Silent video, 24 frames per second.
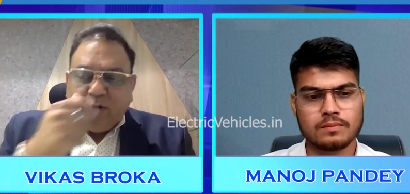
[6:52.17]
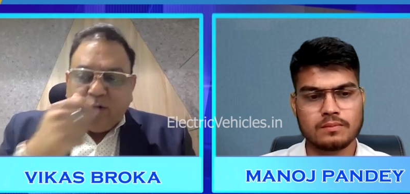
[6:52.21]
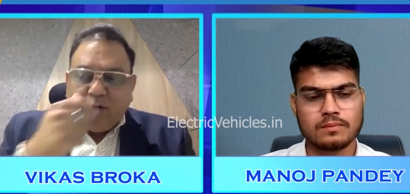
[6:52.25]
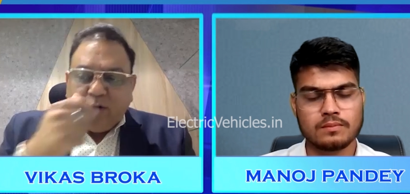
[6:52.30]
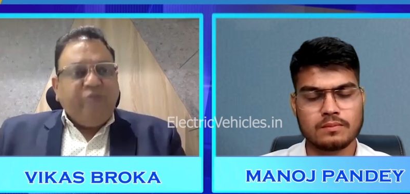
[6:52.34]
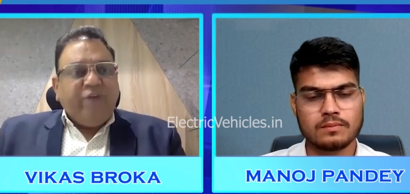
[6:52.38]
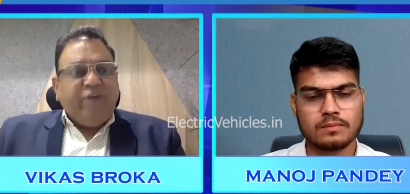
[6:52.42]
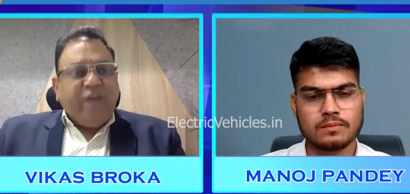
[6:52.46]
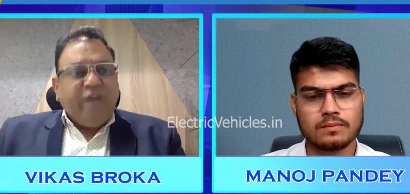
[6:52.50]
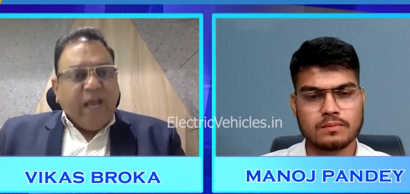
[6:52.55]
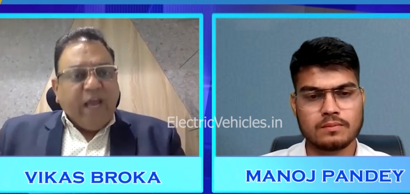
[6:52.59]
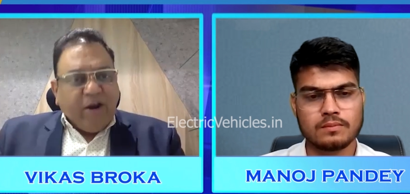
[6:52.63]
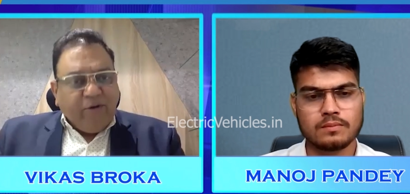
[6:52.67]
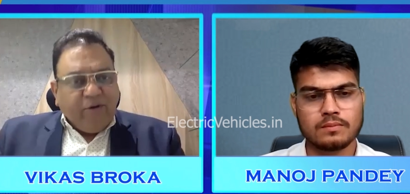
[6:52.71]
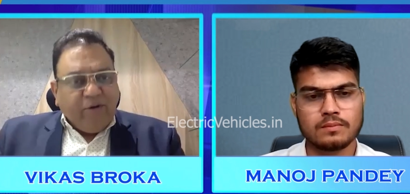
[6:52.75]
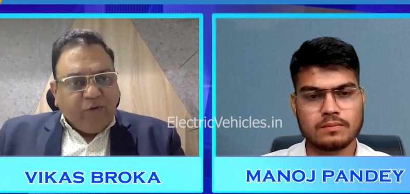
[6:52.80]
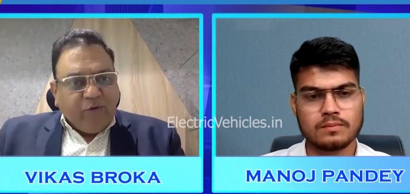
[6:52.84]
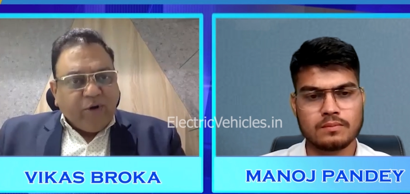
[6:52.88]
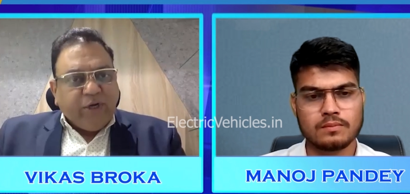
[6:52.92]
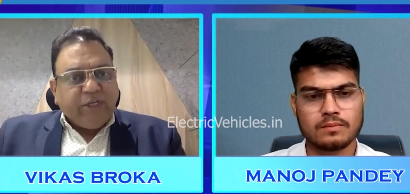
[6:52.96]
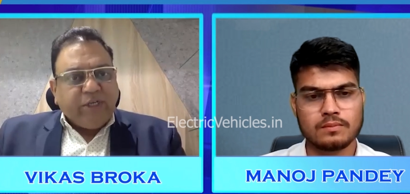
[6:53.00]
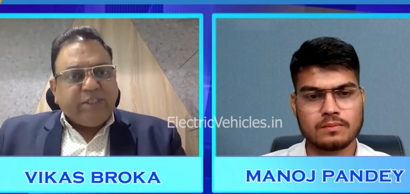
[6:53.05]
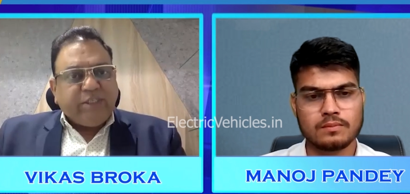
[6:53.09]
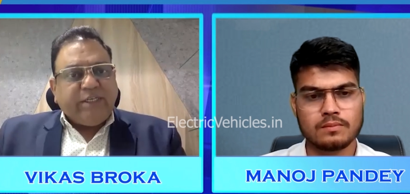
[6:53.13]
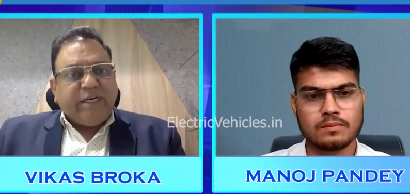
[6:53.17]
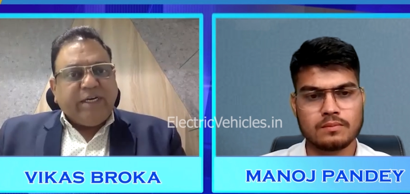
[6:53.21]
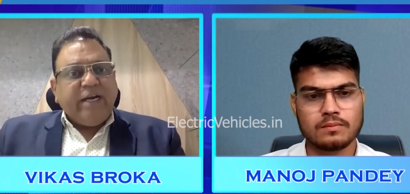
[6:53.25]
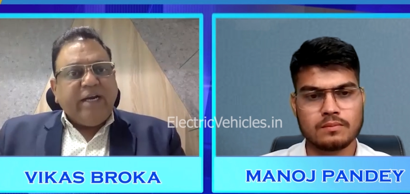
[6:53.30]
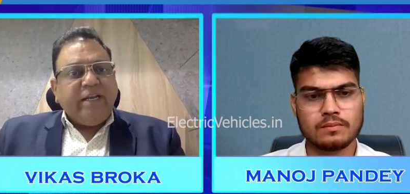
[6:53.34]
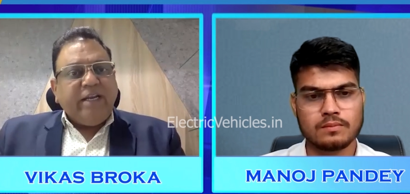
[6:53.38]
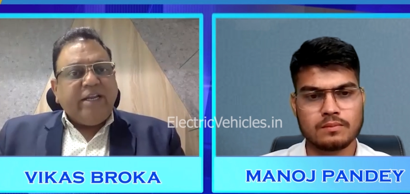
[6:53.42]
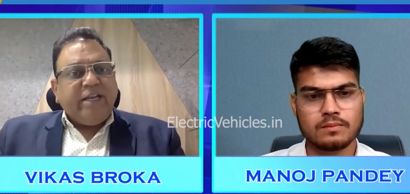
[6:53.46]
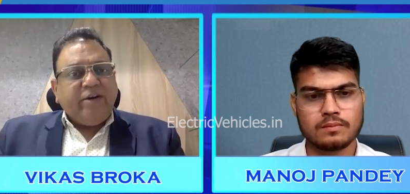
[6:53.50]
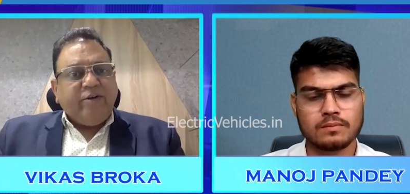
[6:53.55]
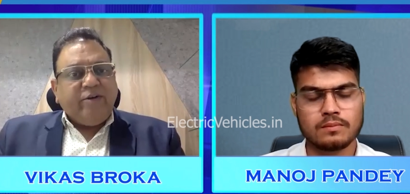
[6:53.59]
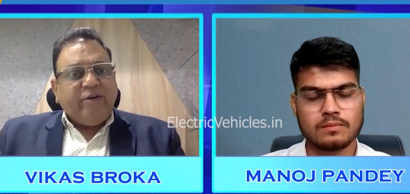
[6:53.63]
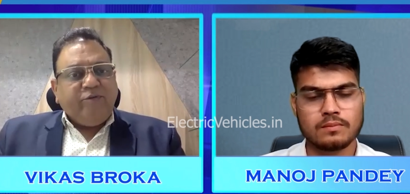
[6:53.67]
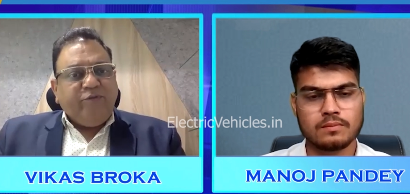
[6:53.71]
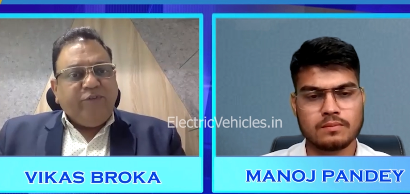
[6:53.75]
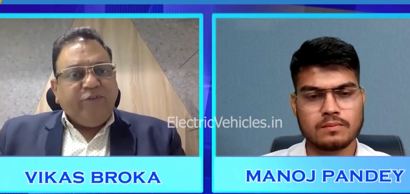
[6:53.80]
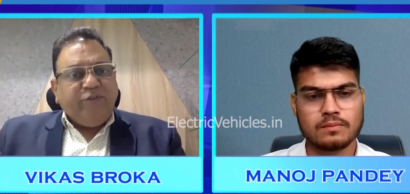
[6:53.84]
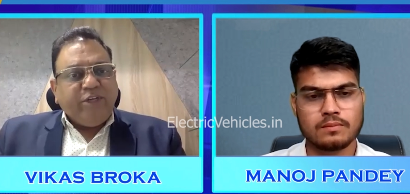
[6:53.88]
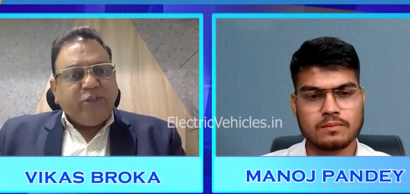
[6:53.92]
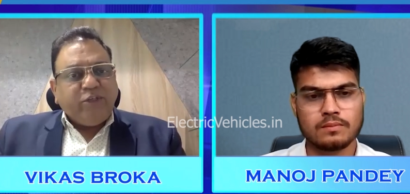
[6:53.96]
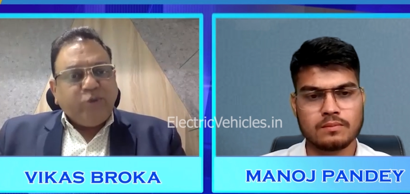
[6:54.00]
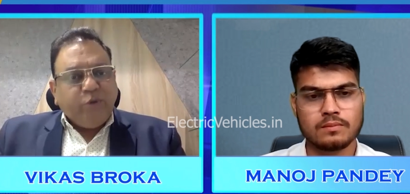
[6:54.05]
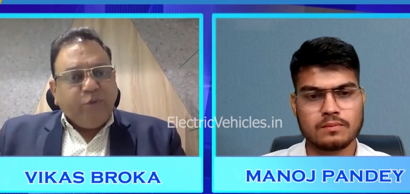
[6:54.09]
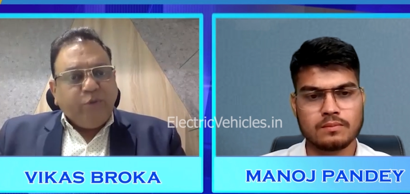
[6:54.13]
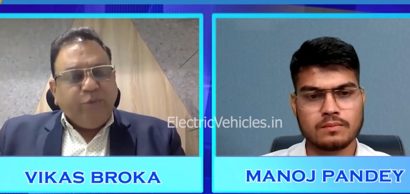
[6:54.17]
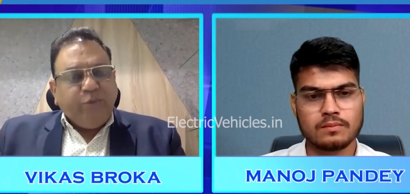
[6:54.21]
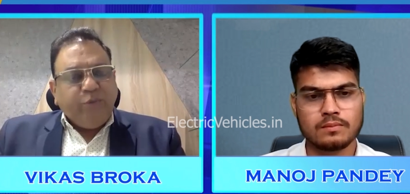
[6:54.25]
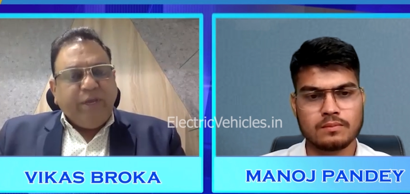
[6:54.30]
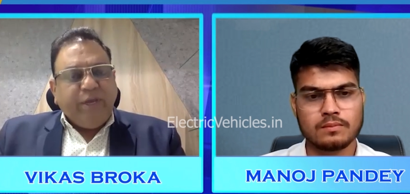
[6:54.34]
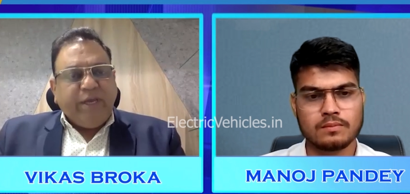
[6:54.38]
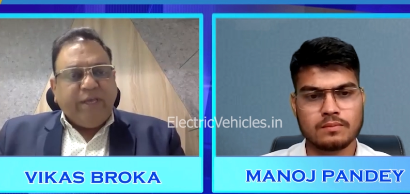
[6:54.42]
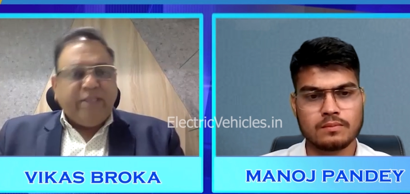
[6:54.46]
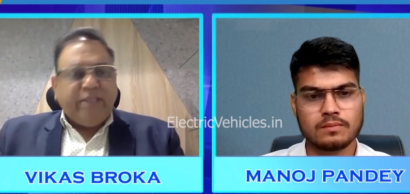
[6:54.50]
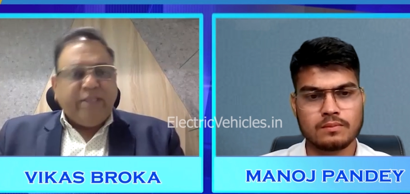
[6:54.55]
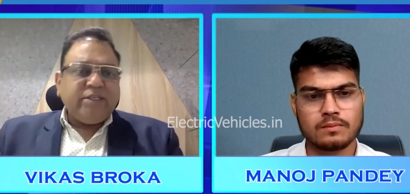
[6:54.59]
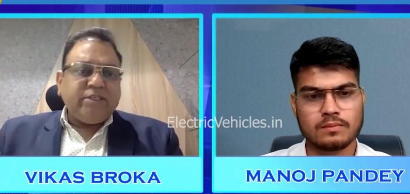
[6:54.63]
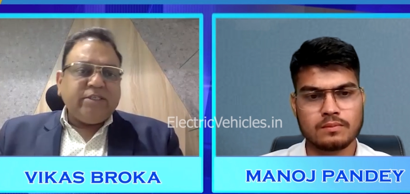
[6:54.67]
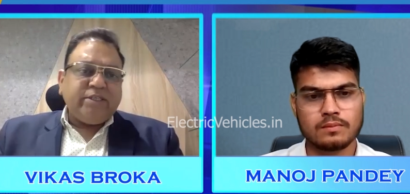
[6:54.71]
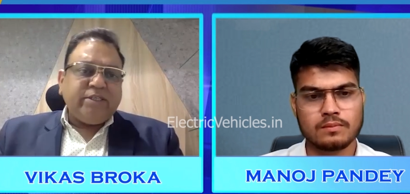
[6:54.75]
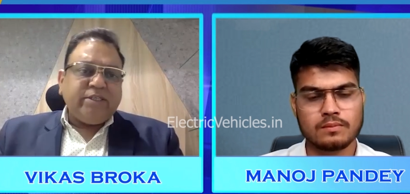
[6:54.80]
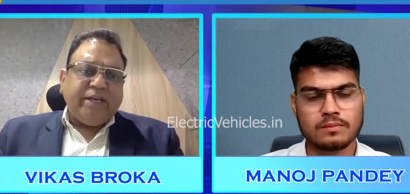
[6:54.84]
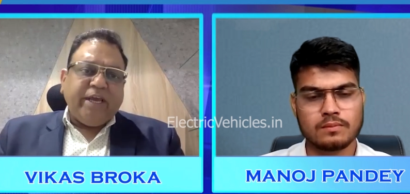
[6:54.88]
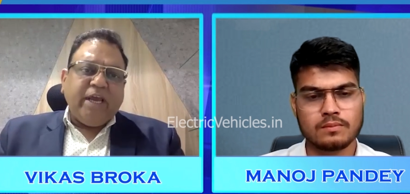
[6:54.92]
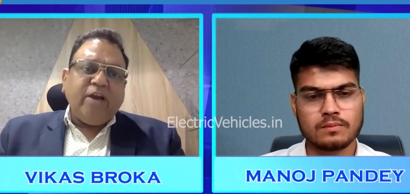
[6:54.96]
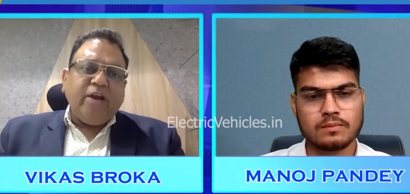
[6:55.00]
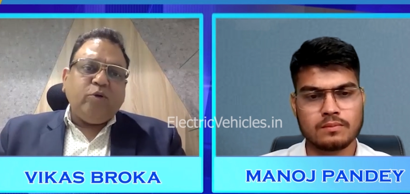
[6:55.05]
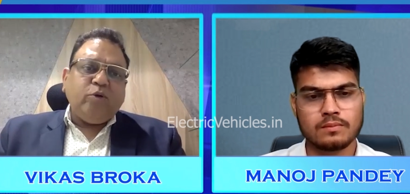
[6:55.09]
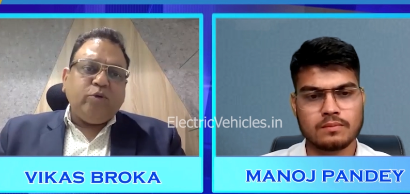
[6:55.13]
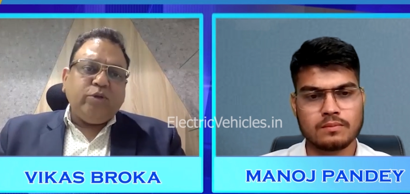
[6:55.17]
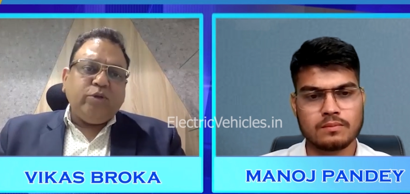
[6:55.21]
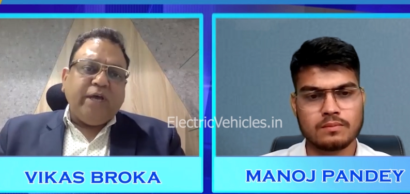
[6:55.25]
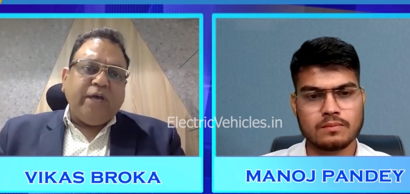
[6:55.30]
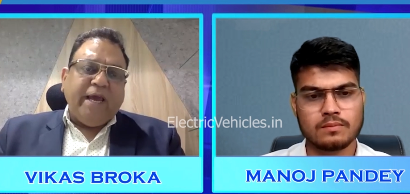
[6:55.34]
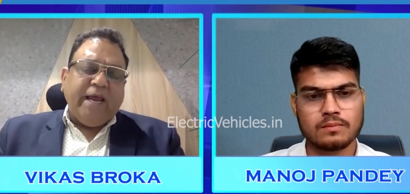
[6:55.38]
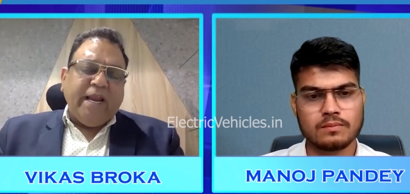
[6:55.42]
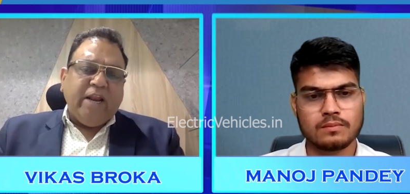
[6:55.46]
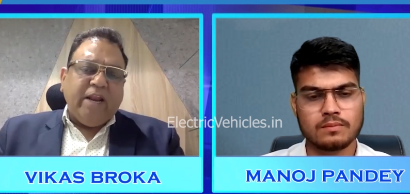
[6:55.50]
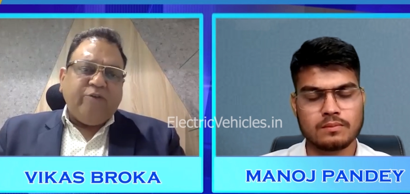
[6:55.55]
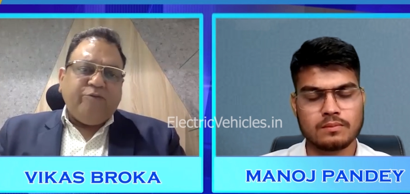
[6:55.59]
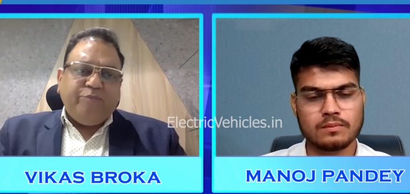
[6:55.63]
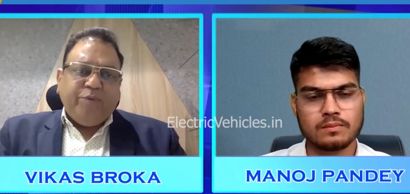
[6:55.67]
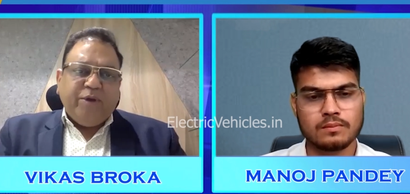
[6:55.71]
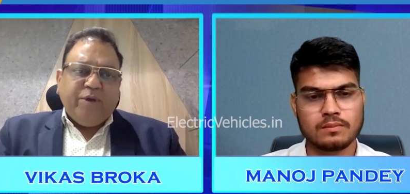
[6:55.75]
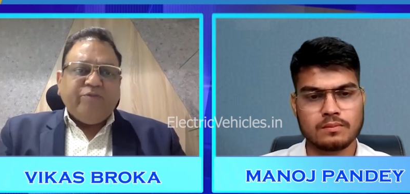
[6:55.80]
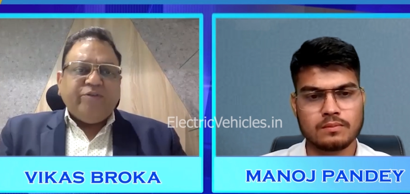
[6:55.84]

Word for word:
Speaker 1: and we have to understand that we should be either sticking to the L F P,